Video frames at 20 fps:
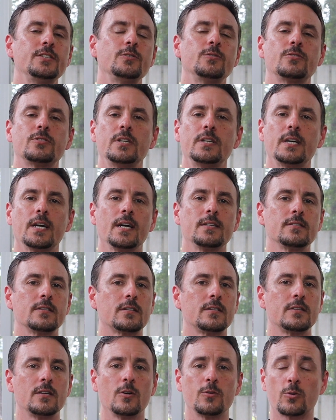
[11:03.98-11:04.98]
you can see, guys,
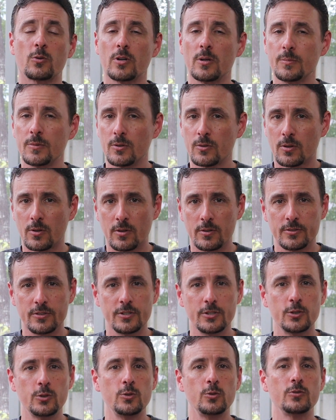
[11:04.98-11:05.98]
looking at all the cryptocurrency
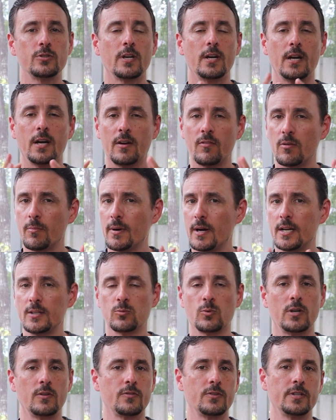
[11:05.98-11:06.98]
news, everybody's
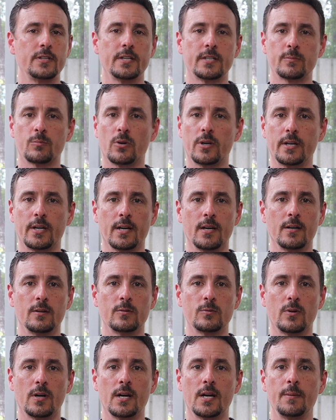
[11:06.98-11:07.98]
waiting for the next
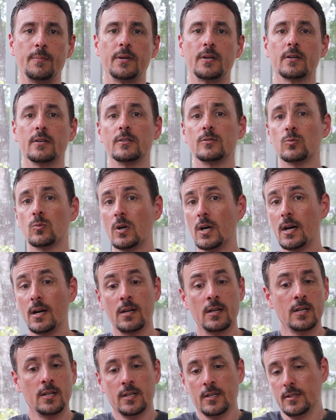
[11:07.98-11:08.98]
breakout, right? Because
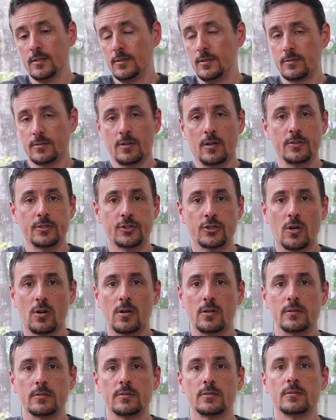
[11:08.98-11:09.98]
why? You saw the
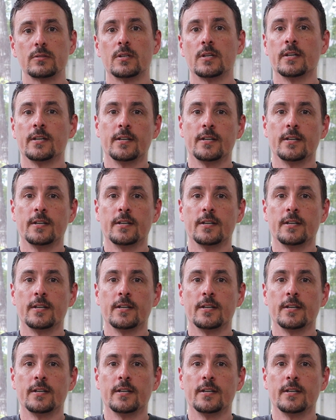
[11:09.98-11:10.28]
charts.